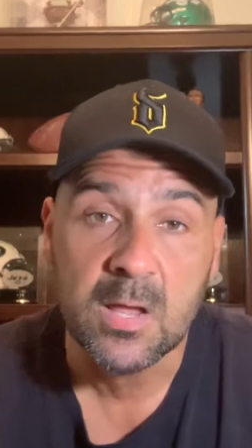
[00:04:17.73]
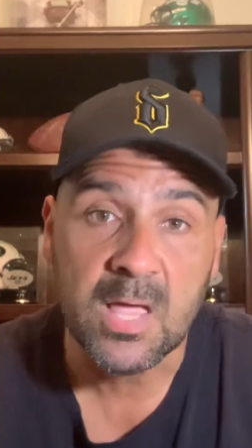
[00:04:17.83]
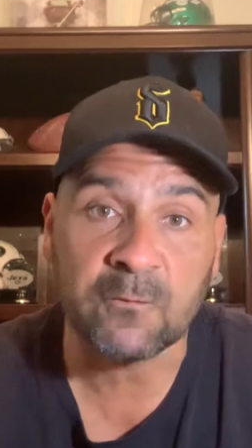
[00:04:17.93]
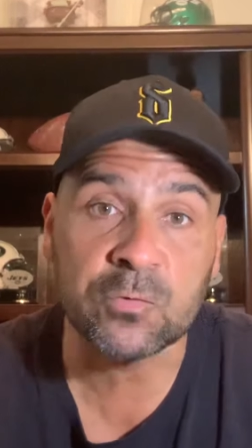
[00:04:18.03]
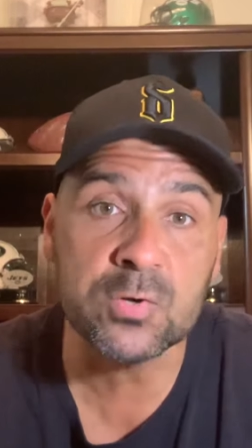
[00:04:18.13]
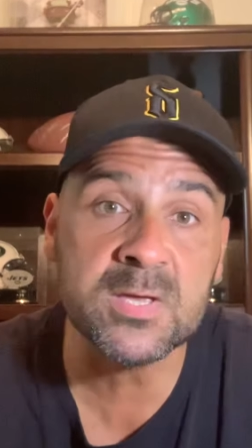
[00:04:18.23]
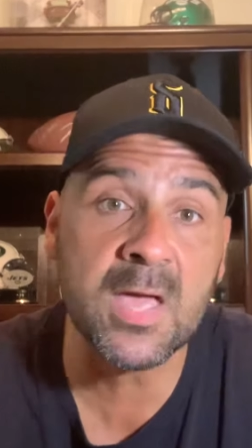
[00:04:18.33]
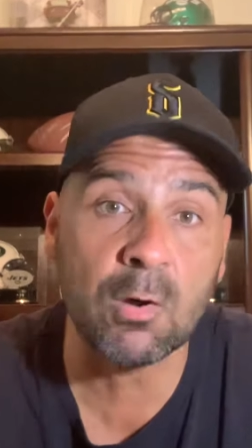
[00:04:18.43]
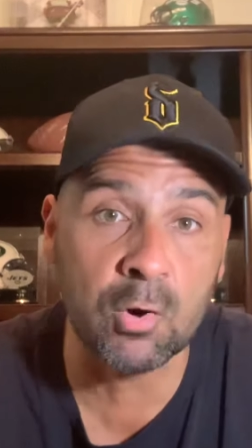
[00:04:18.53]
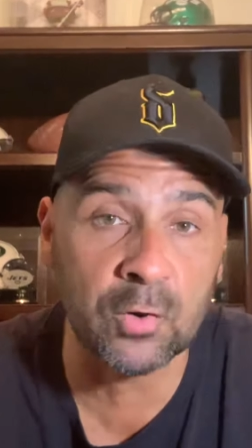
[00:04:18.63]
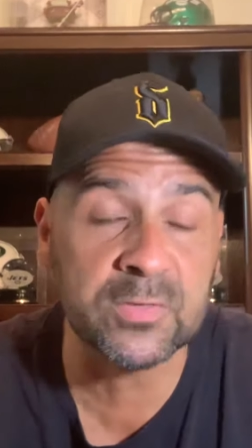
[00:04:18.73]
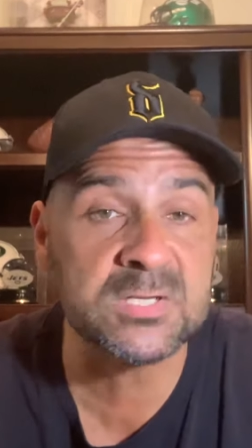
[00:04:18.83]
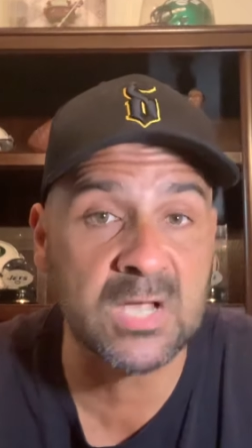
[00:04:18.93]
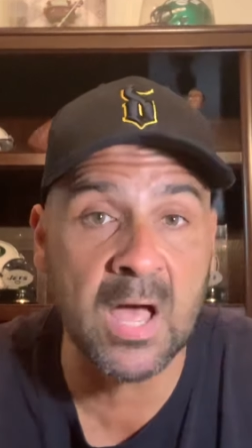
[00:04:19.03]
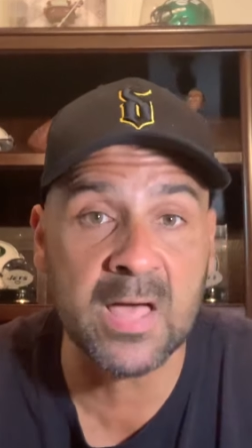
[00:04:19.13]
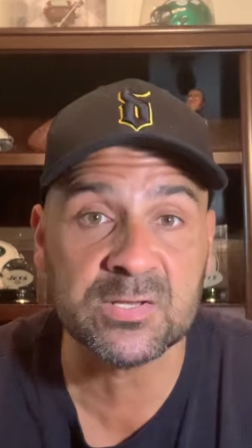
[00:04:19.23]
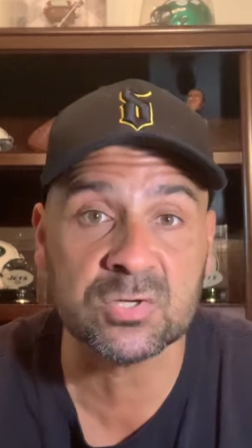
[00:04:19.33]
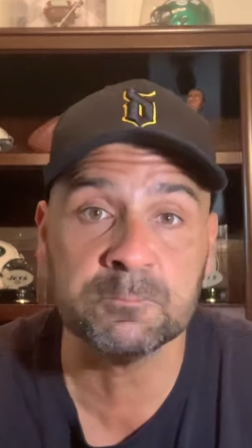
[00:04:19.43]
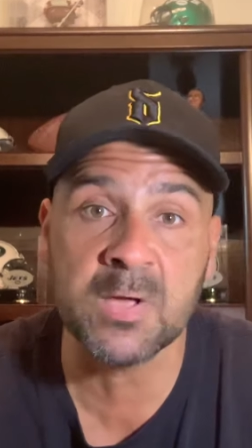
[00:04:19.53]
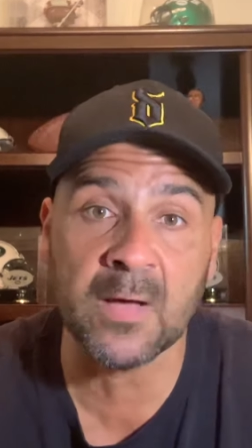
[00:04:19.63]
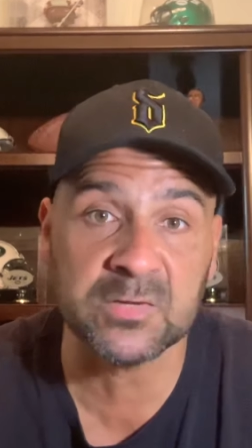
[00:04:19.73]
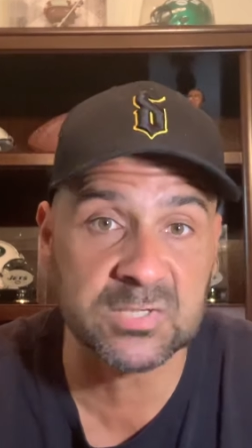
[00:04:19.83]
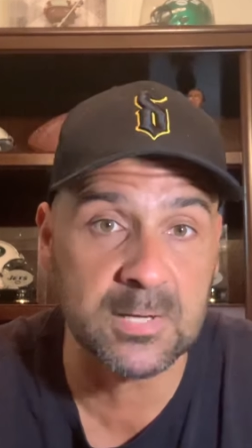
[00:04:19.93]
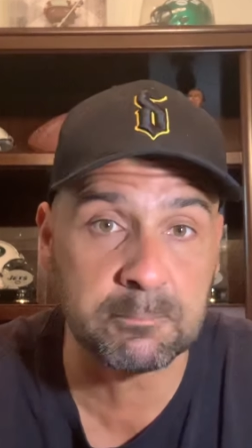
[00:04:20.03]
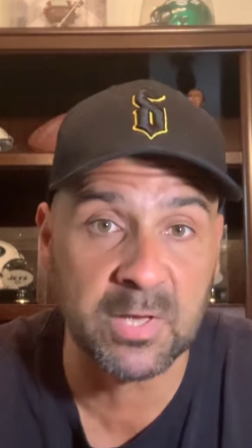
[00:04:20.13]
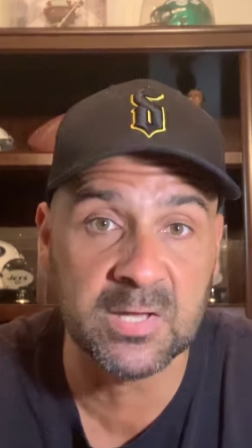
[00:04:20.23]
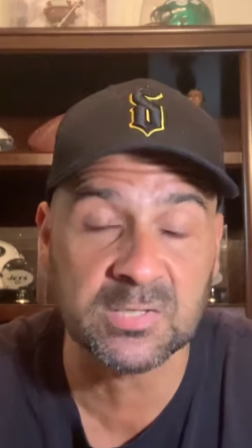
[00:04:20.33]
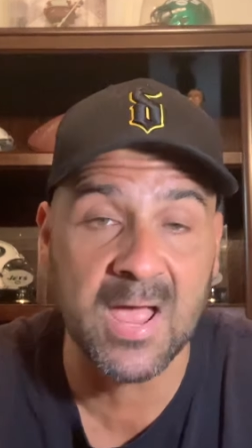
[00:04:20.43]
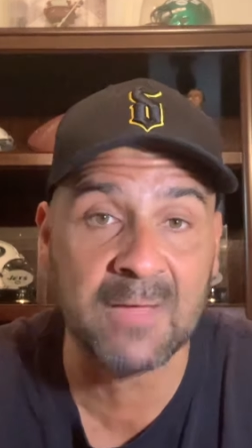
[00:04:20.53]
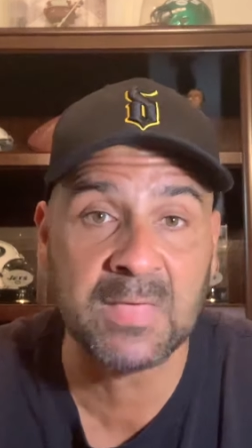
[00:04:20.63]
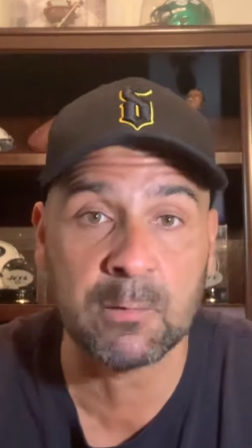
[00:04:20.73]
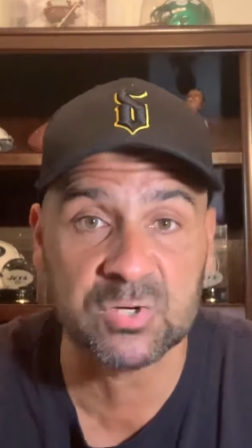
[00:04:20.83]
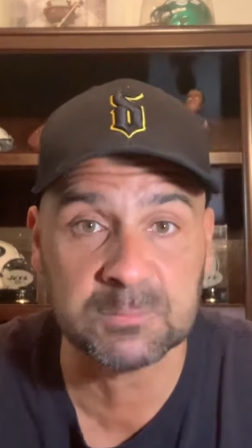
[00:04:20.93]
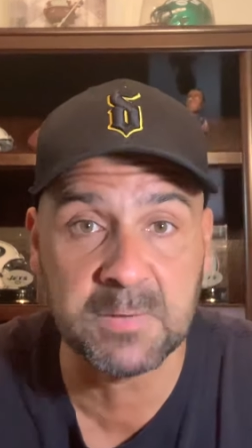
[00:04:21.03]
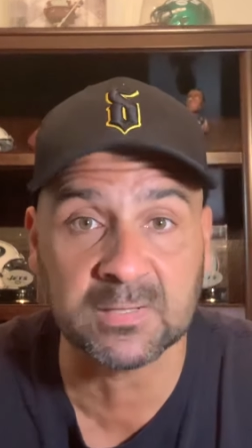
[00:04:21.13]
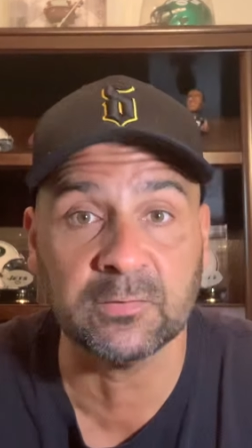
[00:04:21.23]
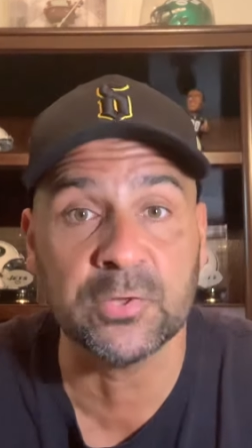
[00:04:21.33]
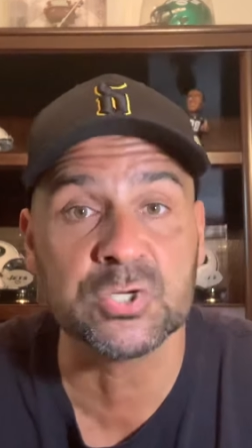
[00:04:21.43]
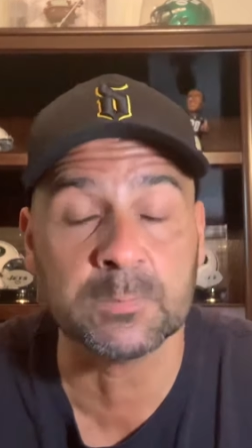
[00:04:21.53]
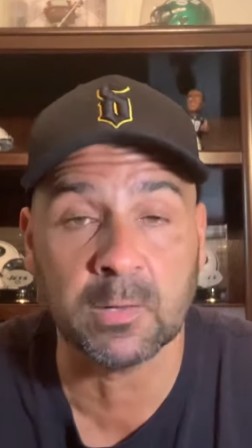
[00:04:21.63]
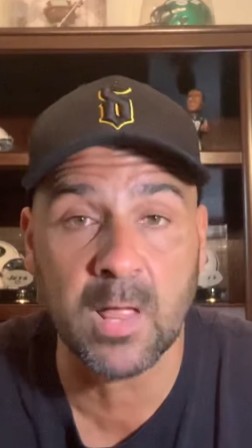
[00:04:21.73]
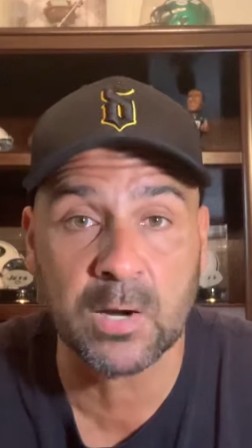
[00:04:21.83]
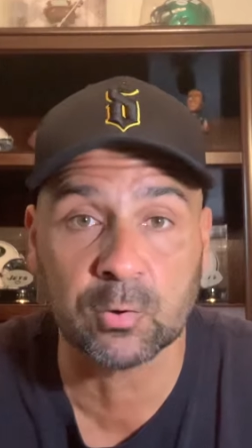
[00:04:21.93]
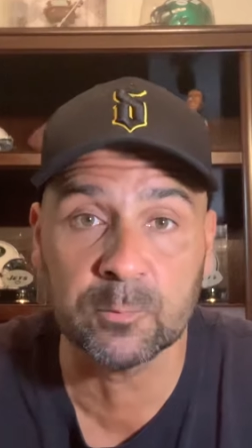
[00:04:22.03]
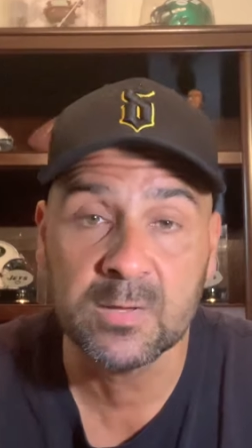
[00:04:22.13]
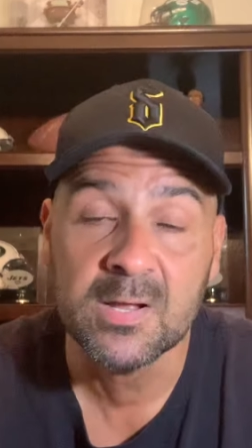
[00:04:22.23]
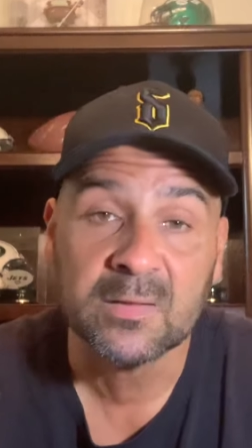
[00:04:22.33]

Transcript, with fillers: if you can get all these guys to be on the same page and have that respect and leadership in the locker room,